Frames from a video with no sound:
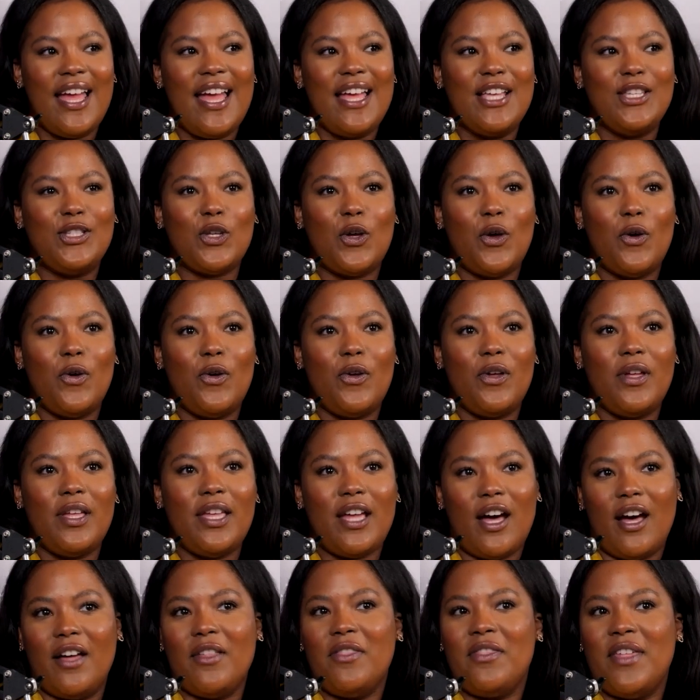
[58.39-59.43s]
So
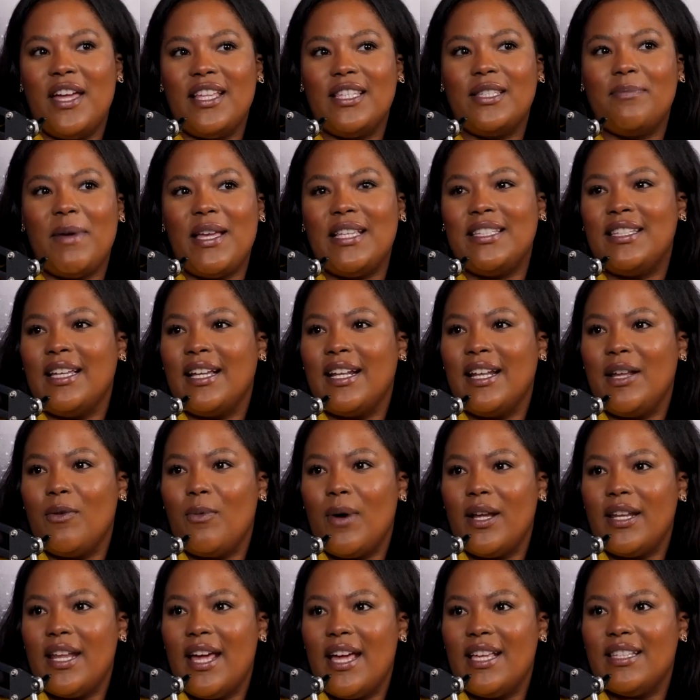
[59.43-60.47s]
yeah, that's basically
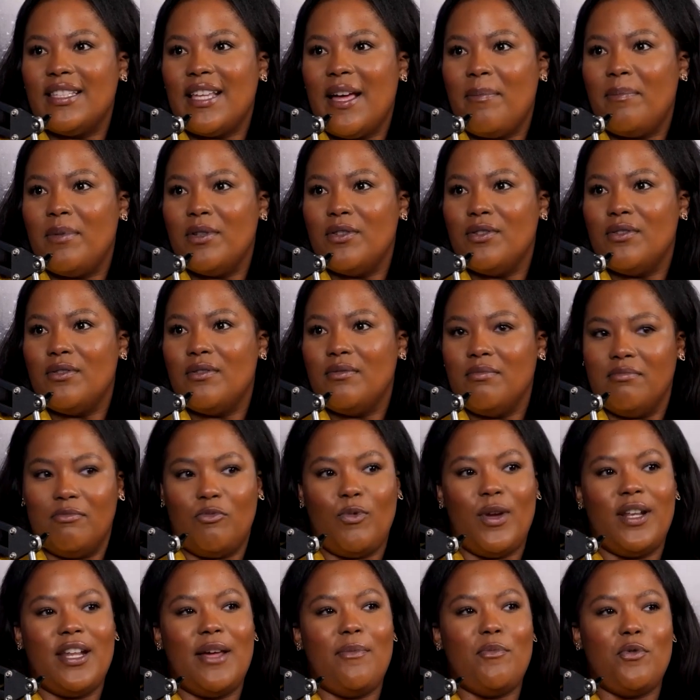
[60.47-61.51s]
what has happened
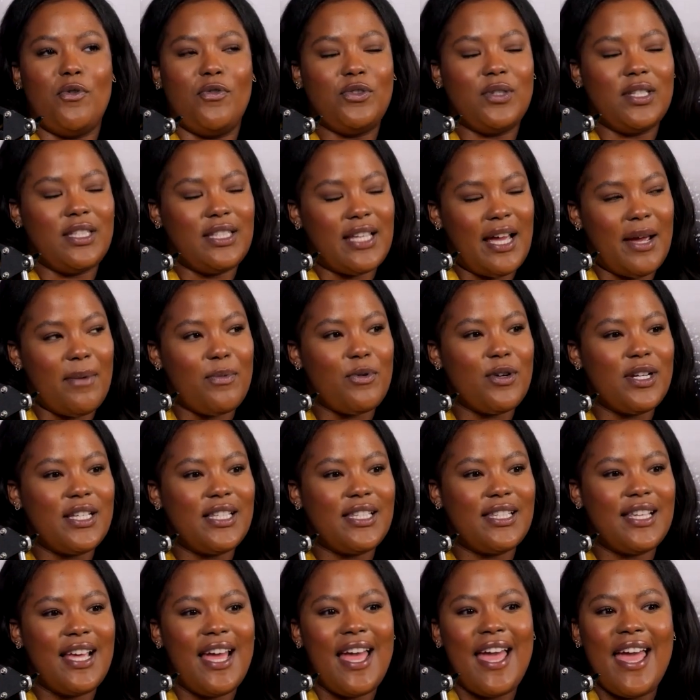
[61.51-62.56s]
when I moved to Cyprus.